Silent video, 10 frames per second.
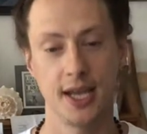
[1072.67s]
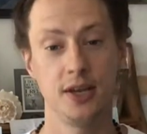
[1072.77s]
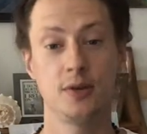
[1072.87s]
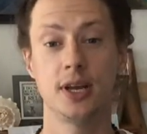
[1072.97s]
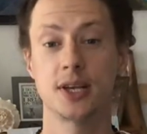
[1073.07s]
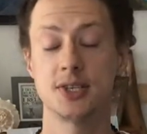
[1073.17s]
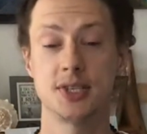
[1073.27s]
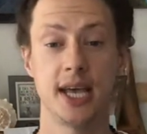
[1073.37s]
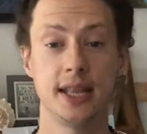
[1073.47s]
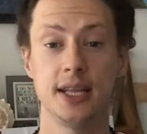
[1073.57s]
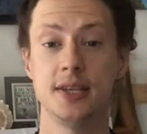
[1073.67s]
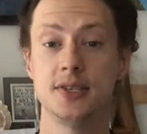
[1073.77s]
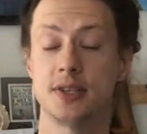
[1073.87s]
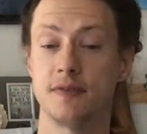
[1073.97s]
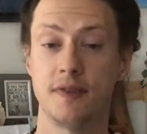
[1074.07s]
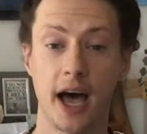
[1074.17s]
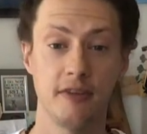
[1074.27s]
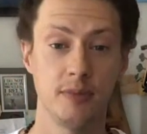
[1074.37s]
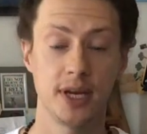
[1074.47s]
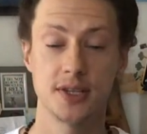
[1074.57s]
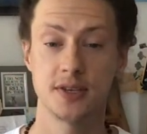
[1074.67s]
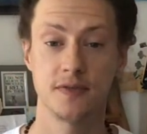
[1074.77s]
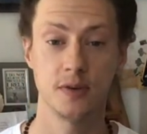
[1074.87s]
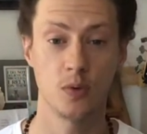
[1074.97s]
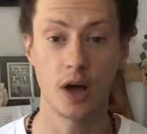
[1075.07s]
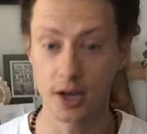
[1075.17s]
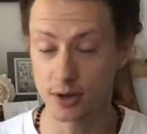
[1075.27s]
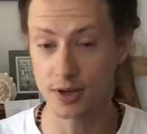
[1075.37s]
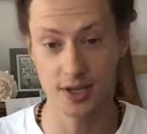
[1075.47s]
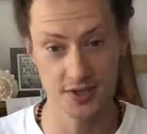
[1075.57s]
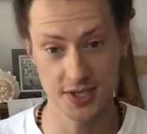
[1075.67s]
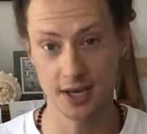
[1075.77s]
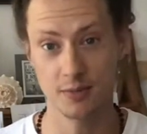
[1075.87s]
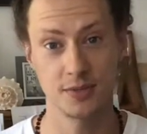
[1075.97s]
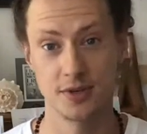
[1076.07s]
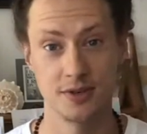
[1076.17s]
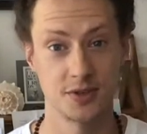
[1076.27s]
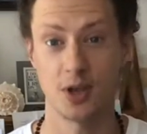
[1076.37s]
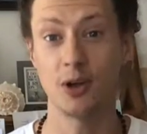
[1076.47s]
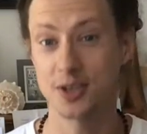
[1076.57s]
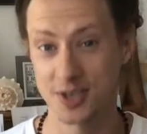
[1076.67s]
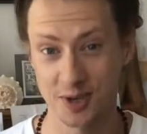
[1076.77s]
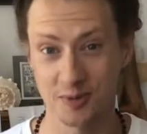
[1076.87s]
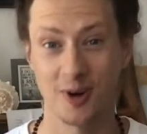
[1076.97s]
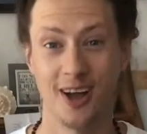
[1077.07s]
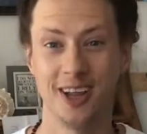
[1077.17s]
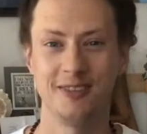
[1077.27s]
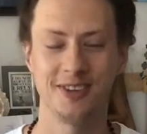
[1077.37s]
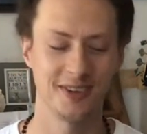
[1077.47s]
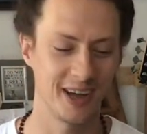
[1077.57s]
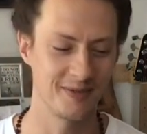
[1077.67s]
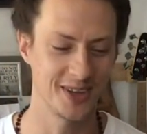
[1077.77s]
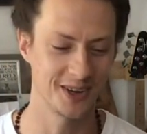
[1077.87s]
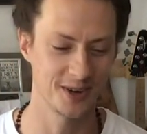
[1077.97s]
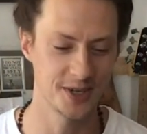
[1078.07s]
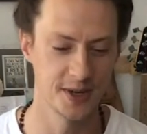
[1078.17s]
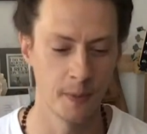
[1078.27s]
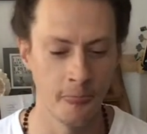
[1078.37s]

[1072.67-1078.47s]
And you could extend these to 5 minutes if you want. You could extend them as long as you want if you have the urge.